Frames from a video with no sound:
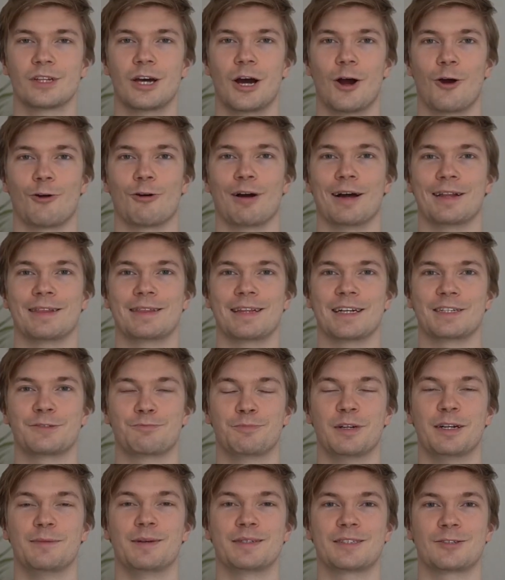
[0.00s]
Alright, that's
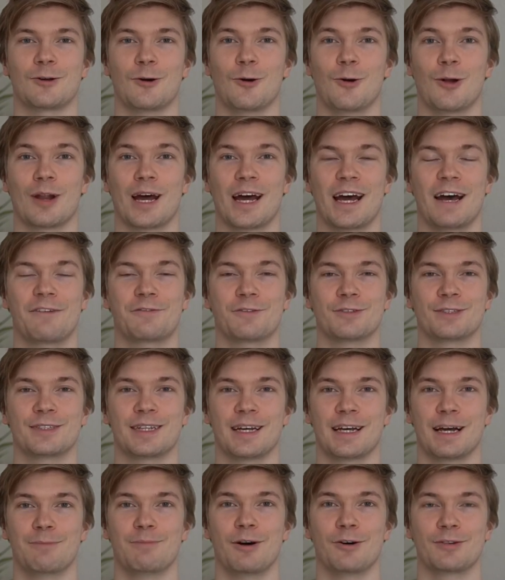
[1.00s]
pretty much all I have to
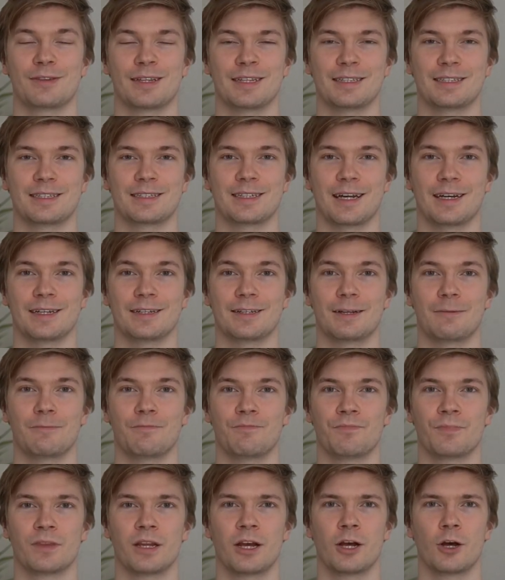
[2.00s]
say about this site.
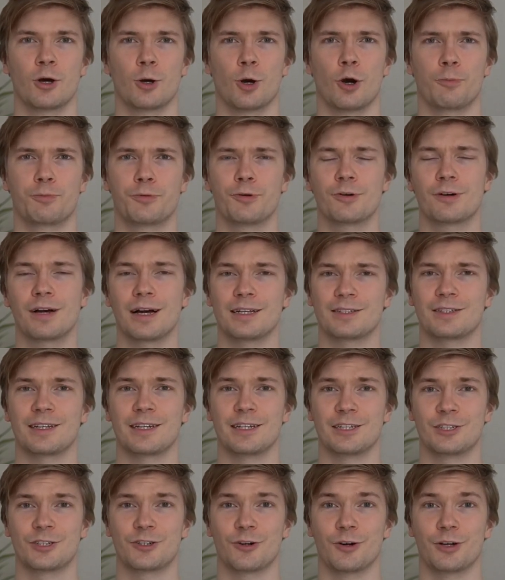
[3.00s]
Hope you guys
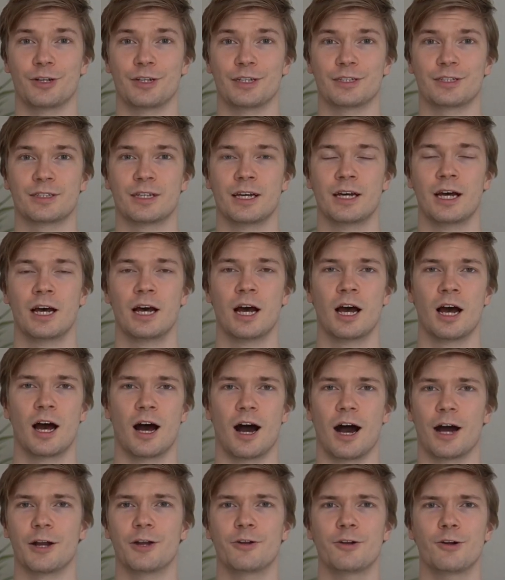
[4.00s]
enjoy this.
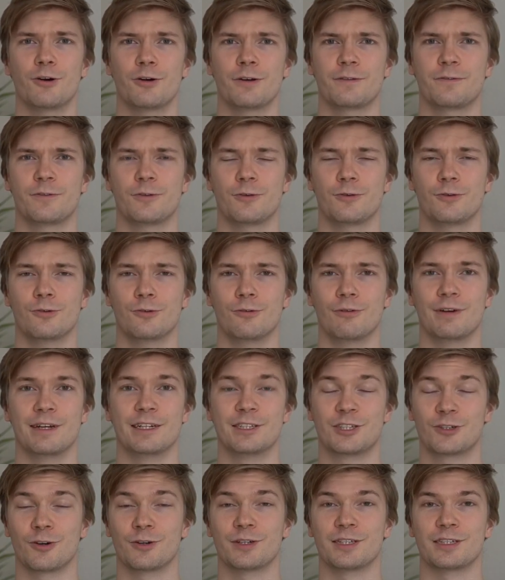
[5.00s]
I don't know if you
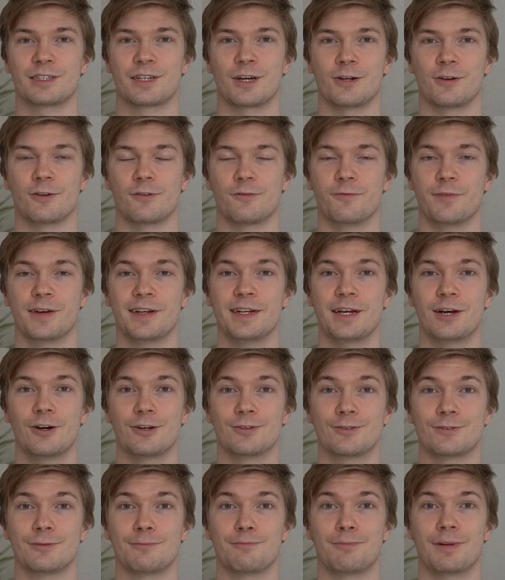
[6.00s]
enjoy these kind of
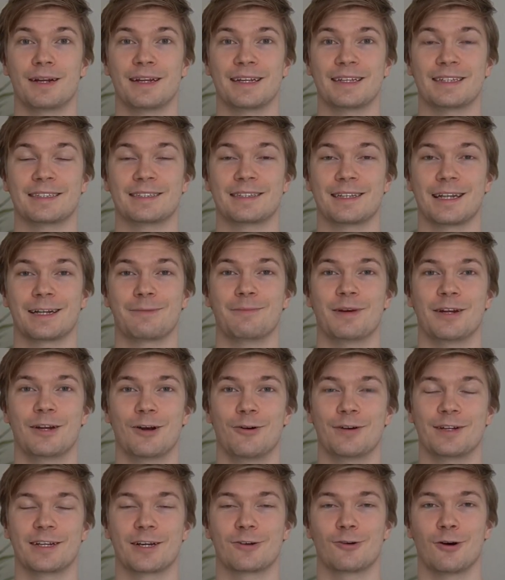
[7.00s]
videos, please let me
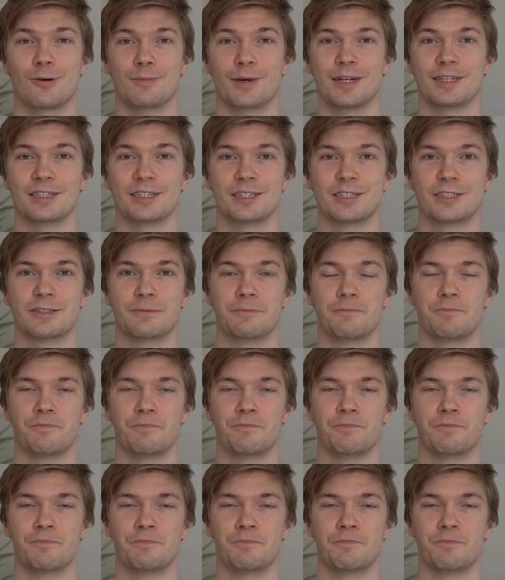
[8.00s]
know in the comments.